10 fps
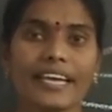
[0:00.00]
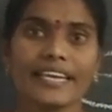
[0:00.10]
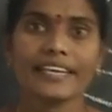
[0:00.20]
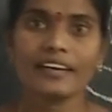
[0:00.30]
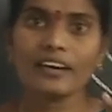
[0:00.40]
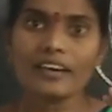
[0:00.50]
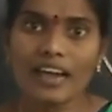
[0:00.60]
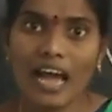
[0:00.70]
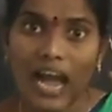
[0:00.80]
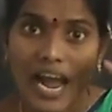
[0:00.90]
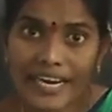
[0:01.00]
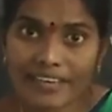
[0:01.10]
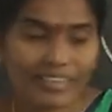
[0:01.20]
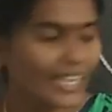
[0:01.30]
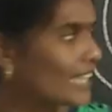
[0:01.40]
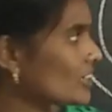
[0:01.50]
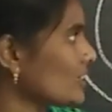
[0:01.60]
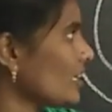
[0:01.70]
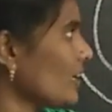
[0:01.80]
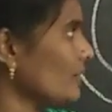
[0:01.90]
Here on our
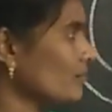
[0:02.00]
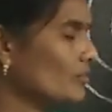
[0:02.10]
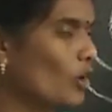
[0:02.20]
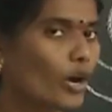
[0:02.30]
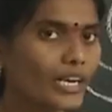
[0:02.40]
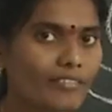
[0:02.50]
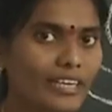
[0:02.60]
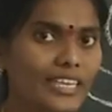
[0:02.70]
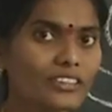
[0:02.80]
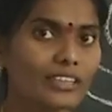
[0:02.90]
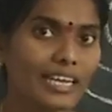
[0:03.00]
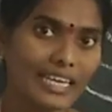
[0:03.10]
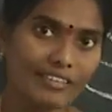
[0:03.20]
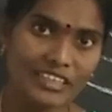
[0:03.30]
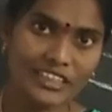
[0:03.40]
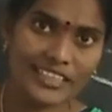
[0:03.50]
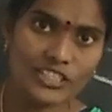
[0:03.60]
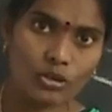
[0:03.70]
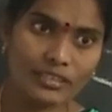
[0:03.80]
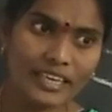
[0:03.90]
earth, living things
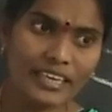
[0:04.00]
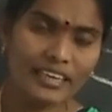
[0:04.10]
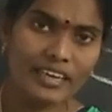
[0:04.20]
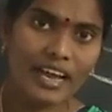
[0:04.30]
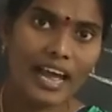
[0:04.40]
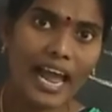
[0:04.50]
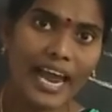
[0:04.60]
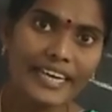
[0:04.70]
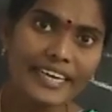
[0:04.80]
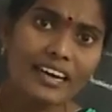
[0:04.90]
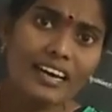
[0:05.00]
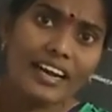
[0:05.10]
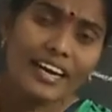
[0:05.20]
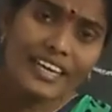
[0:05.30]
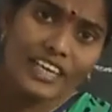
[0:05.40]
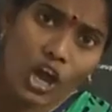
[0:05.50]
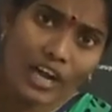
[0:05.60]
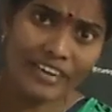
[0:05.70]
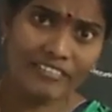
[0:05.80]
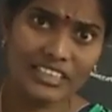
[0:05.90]
are there and
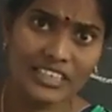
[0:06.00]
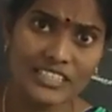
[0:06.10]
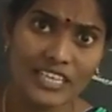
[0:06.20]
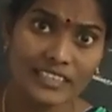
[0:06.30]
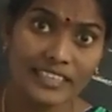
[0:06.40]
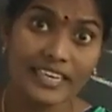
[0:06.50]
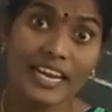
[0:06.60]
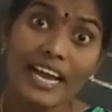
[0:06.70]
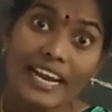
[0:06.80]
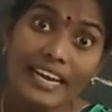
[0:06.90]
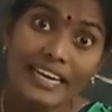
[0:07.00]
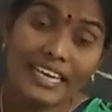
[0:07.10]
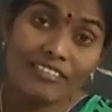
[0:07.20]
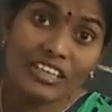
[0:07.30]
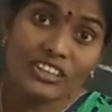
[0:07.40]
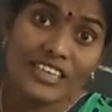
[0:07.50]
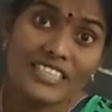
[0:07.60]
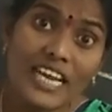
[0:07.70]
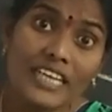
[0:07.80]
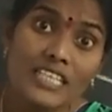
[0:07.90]
non-living things are there. Living things
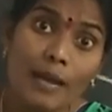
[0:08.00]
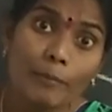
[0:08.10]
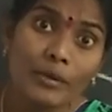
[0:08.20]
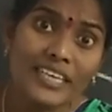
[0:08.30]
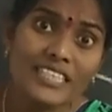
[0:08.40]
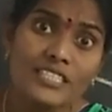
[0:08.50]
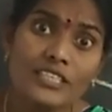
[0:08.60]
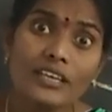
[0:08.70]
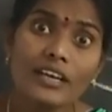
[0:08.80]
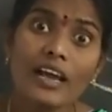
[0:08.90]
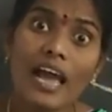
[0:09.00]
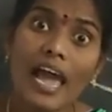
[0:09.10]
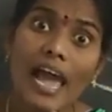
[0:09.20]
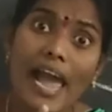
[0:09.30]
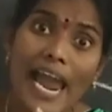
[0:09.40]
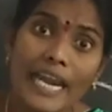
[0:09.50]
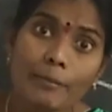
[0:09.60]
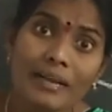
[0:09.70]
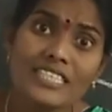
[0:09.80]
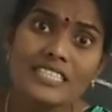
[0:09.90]
example is
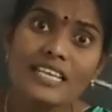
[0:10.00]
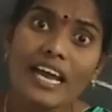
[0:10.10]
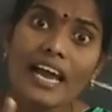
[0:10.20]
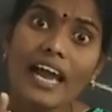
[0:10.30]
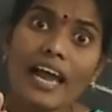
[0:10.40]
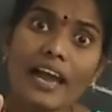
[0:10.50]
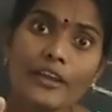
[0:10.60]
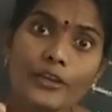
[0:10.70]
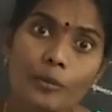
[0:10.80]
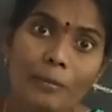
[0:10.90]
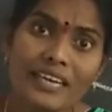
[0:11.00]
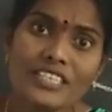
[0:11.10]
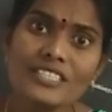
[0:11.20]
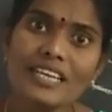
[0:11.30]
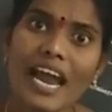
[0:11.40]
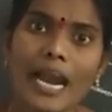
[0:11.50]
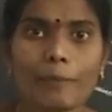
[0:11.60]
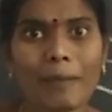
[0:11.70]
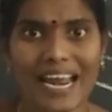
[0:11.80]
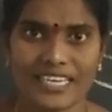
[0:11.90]
animals, humans and
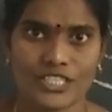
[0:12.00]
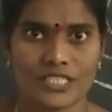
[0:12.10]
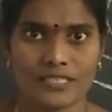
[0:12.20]
plants.